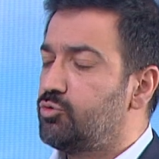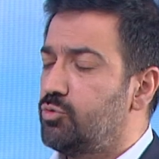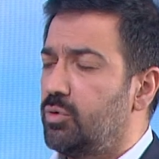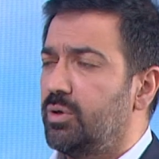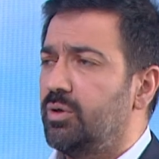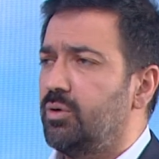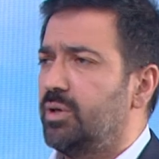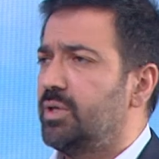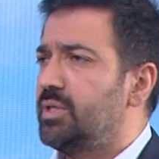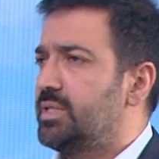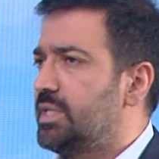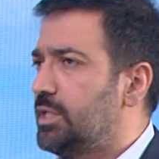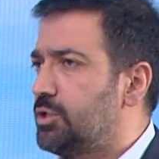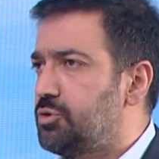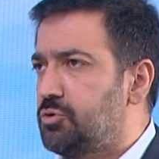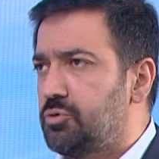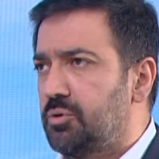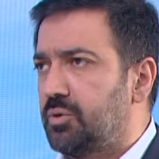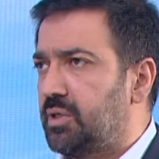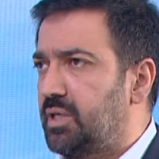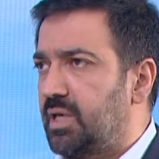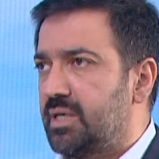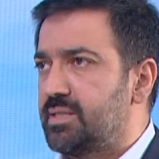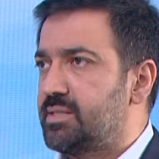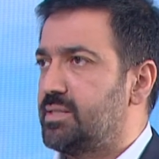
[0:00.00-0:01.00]
Indeed,
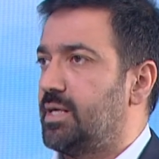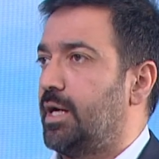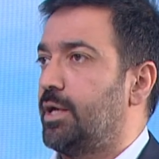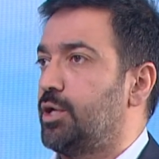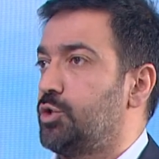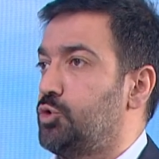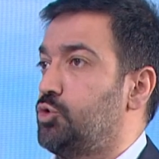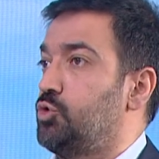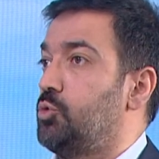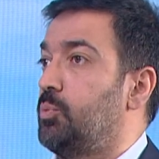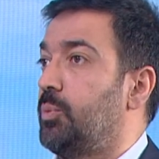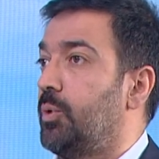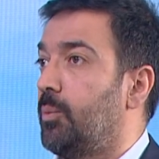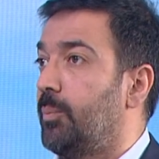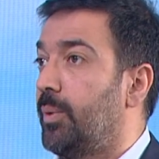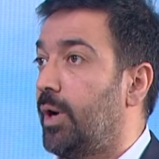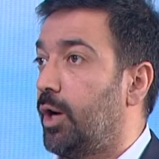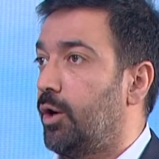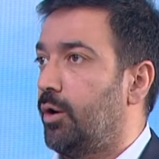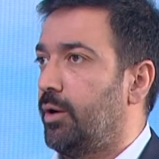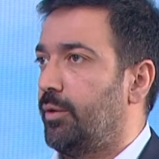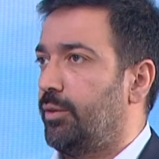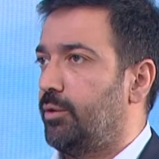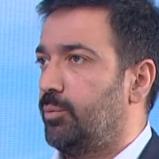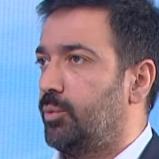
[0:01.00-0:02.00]
Turkey is not a
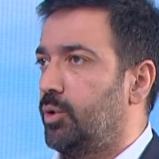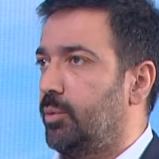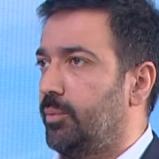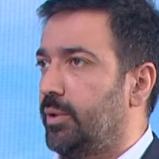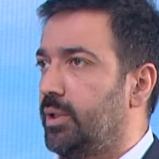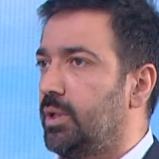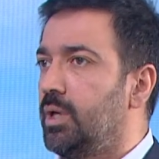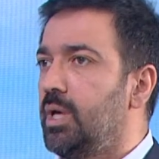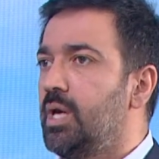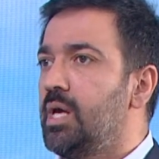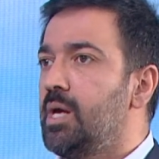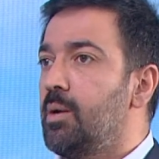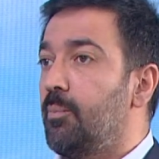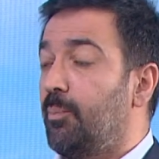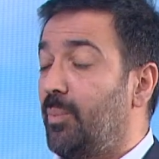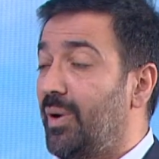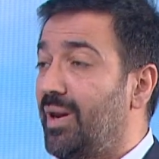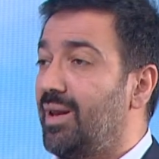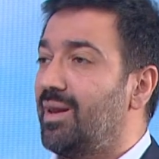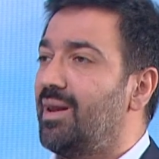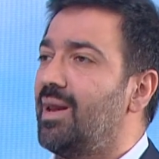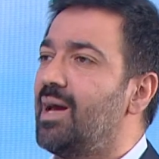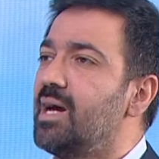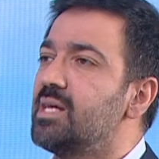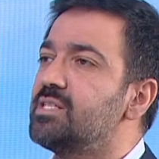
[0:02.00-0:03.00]
superpower at the moment,
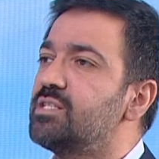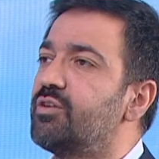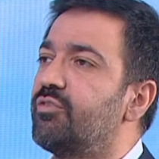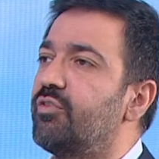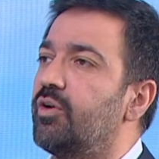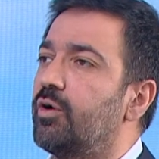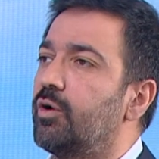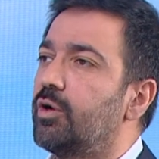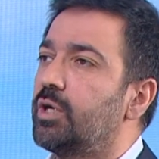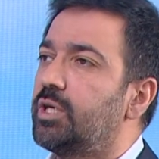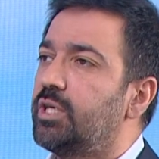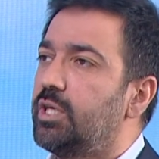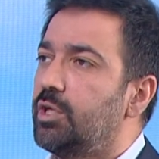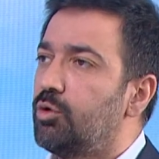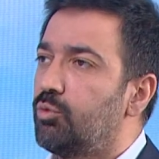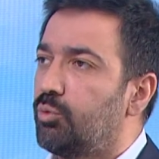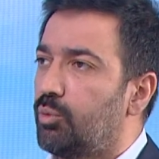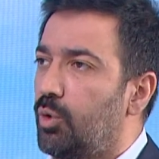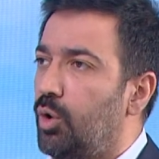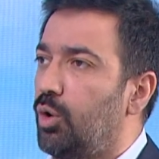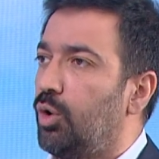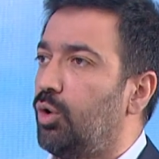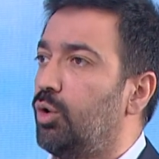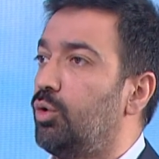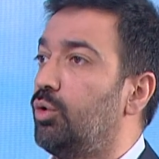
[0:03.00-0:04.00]
but it has a very key
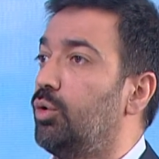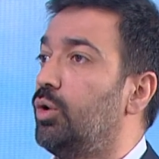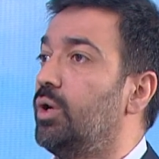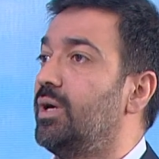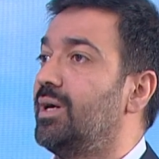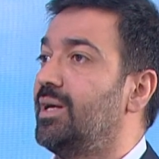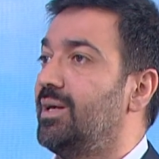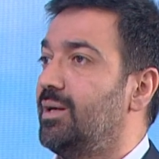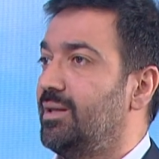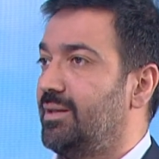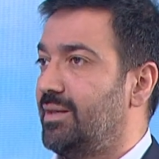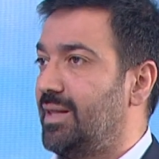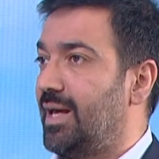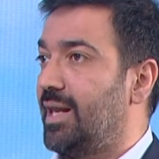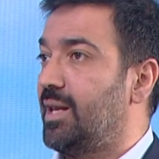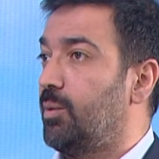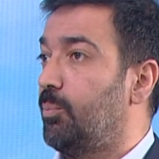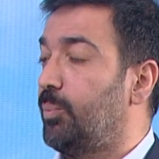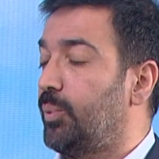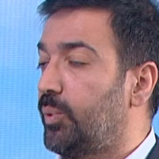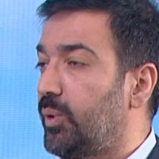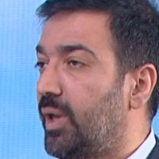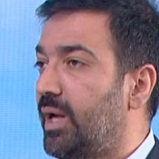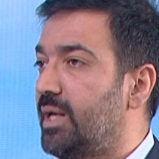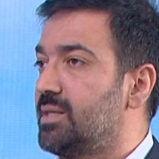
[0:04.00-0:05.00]
role that
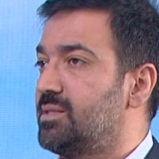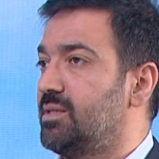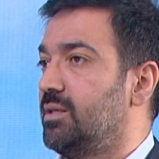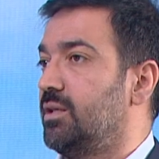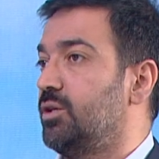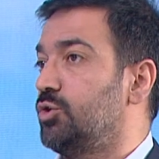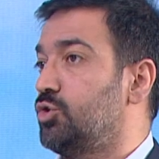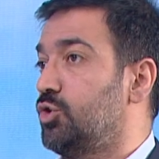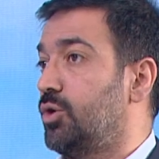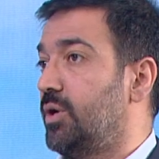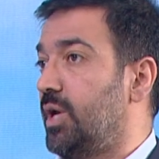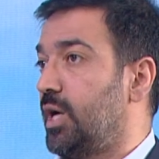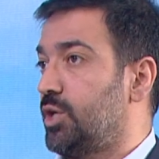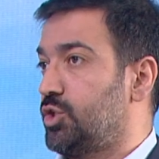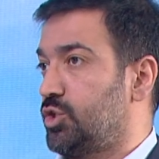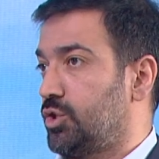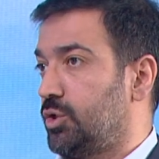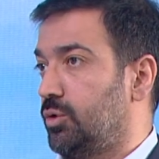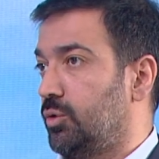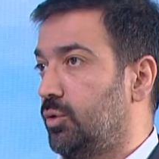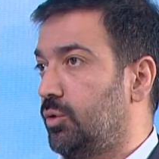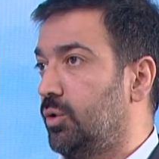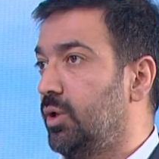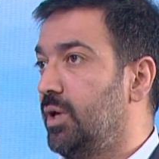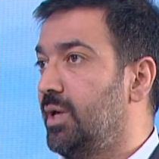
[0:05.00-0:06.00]
it plays in
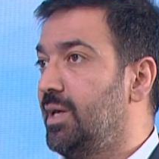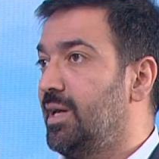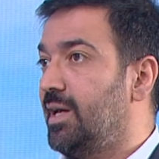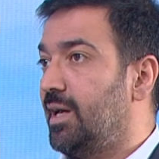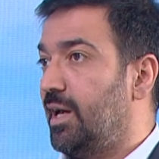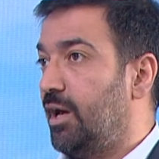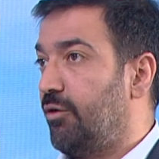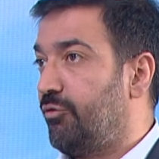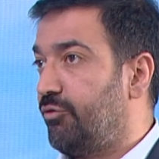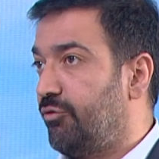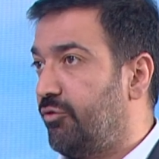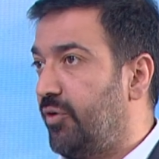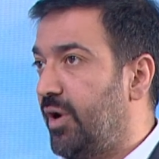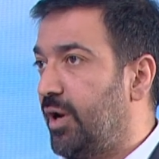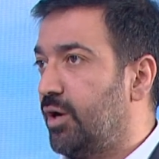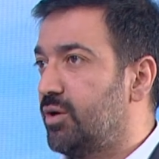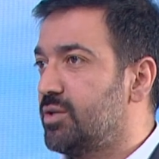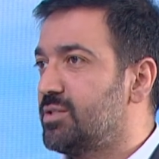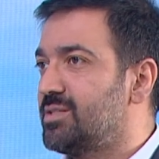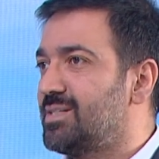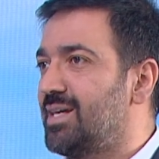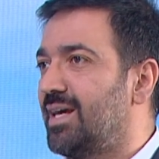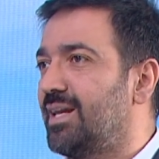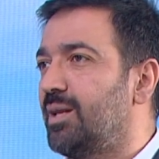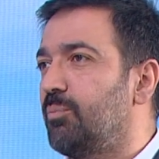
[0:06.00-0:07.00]
international
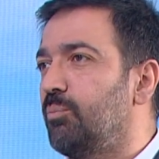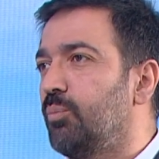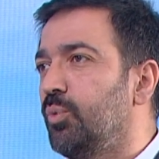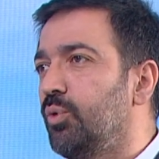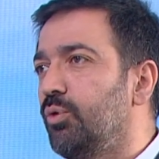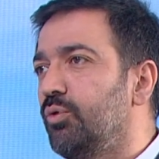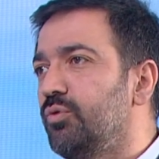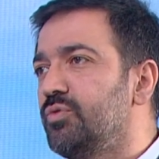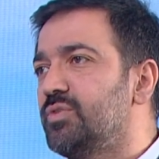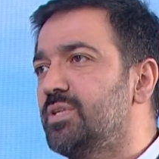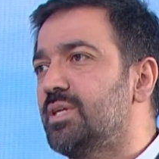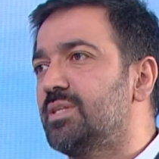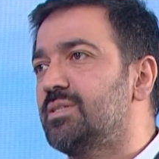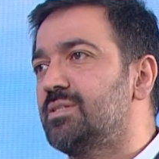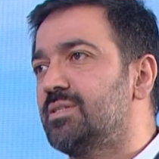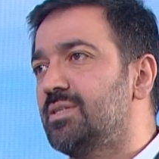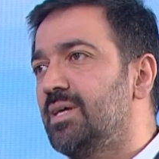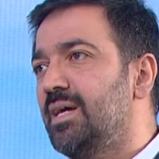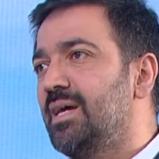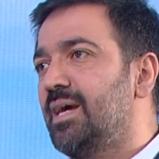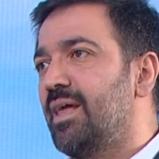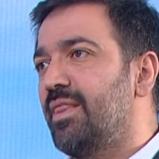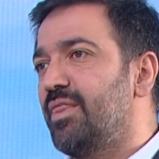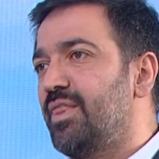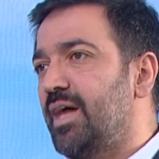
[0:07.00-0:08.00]
affairs, that it moves its
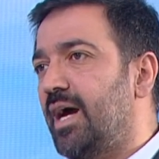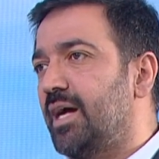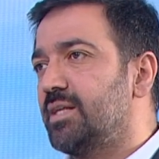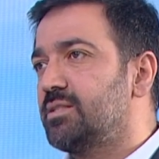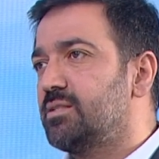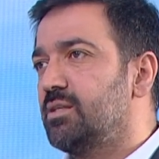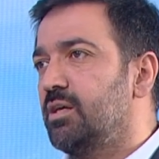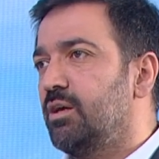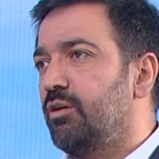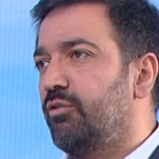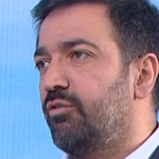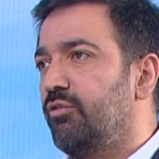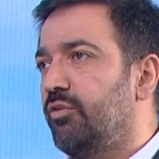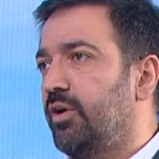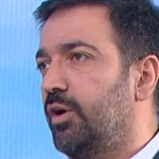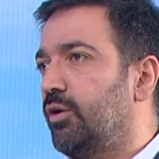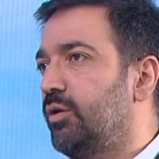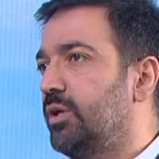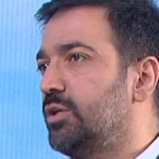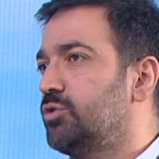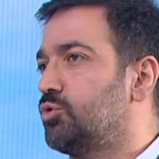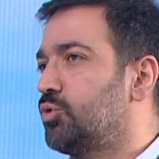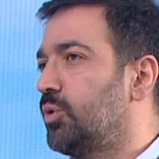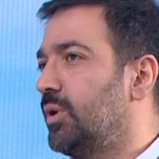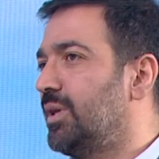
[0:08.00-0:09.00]
that
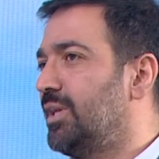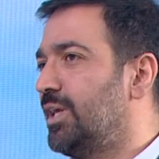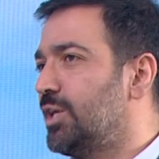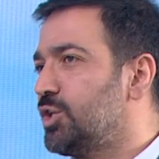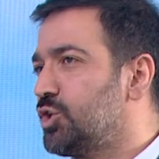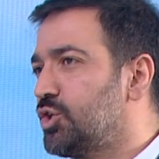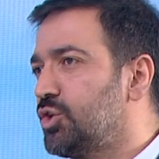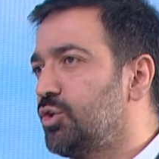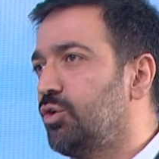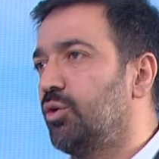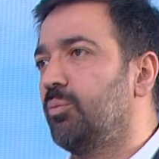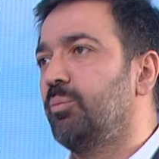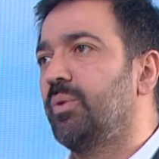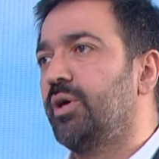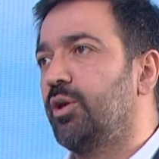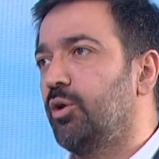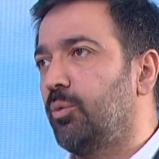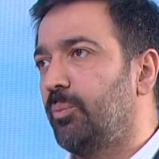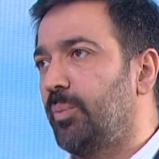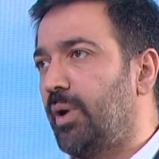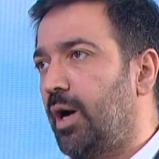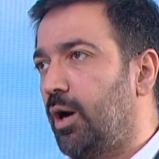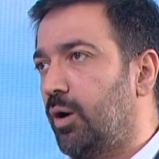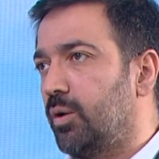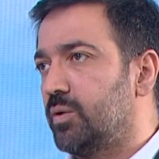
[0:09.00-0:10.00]
very traditional middle
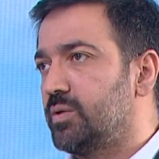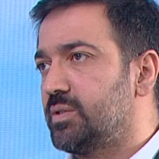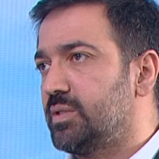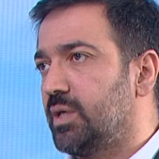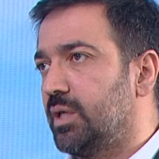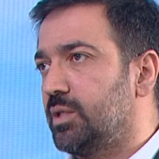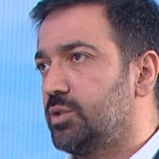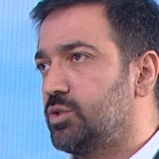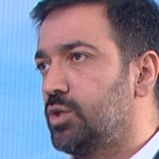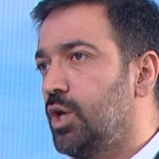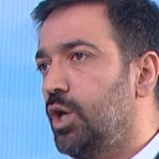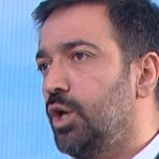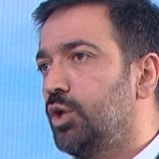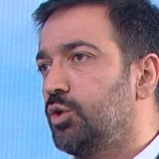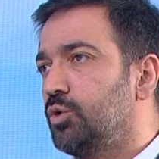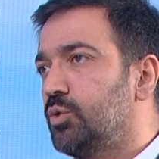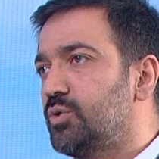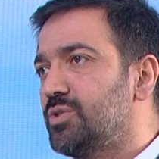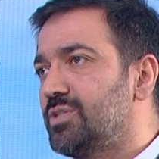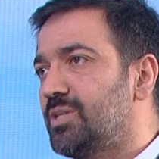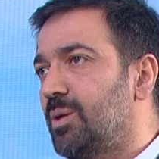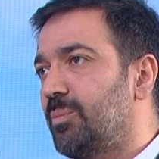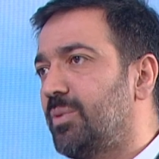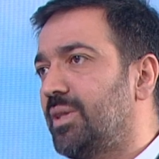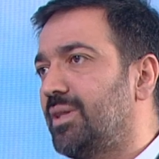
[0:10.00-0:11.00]
power sense
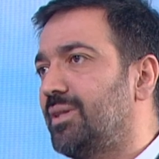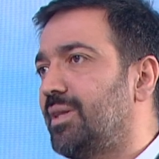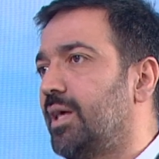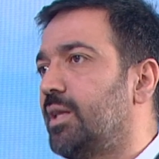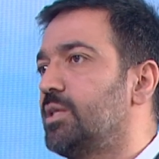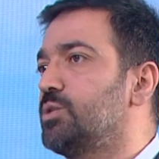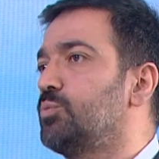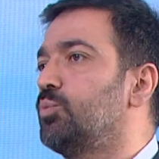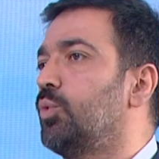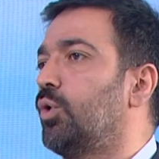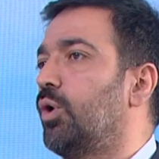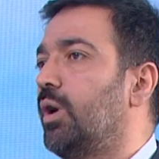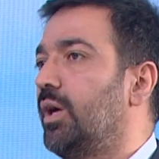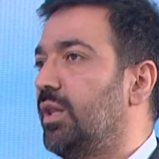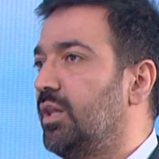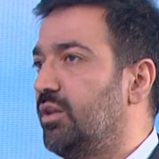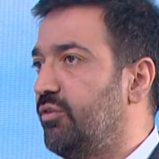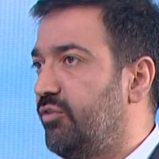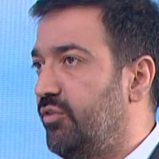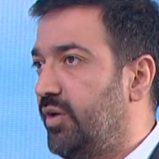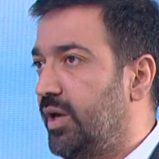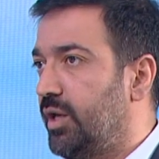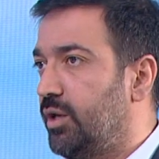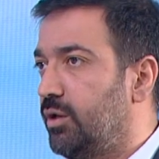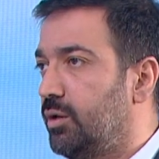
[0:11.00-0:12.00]
to something that is more
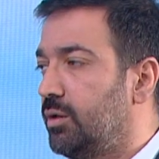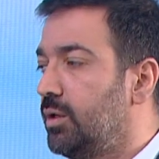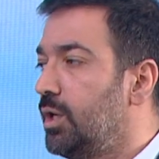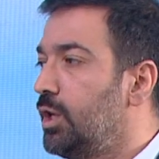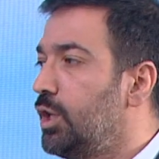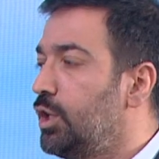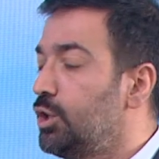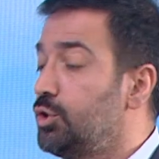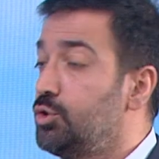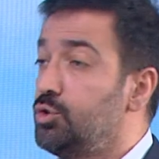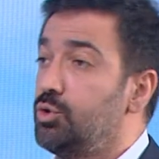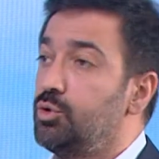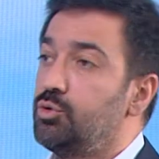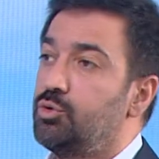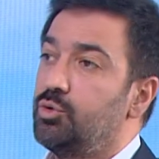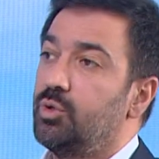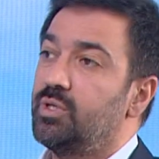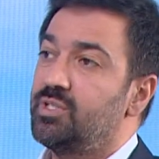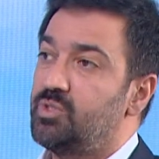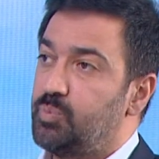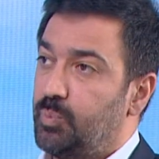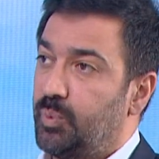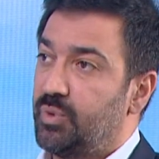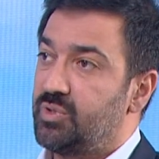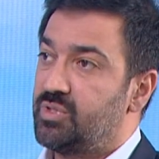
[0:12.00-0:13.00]
elevated due to
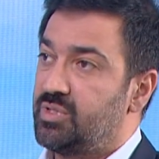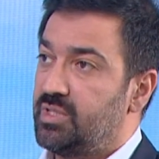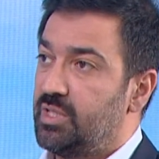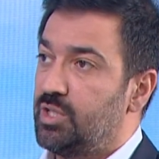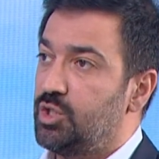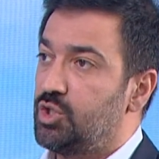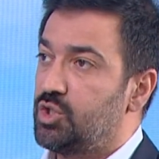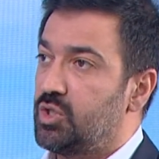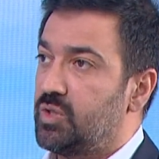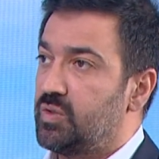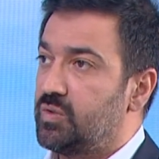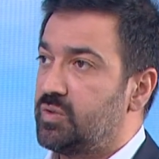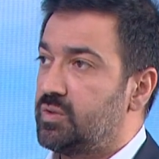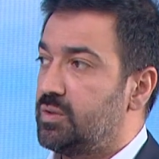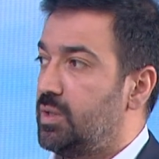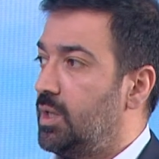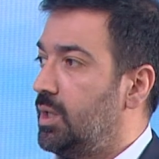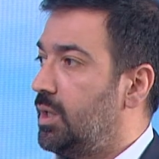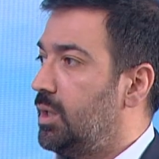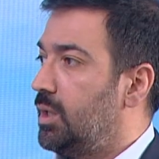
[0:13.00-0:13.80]
its prestigious